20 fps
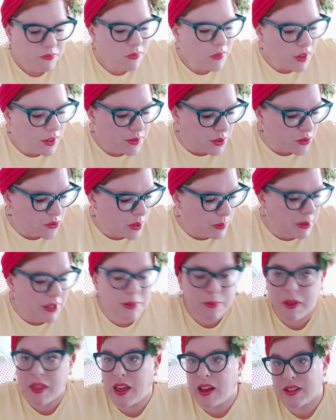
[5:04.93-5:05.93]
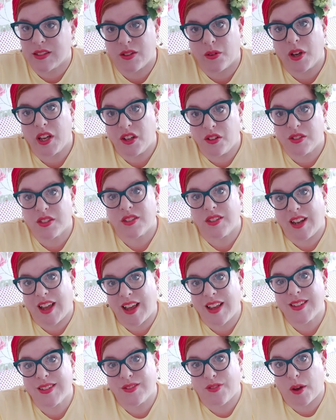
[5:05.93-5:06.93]
So I was really pleased about that. So I used
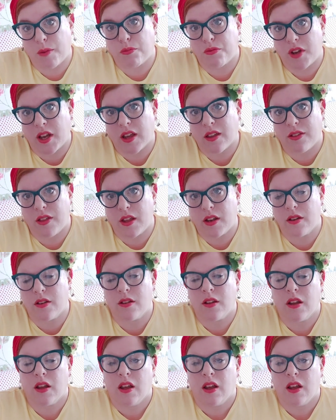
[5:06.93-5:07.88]
less fabric than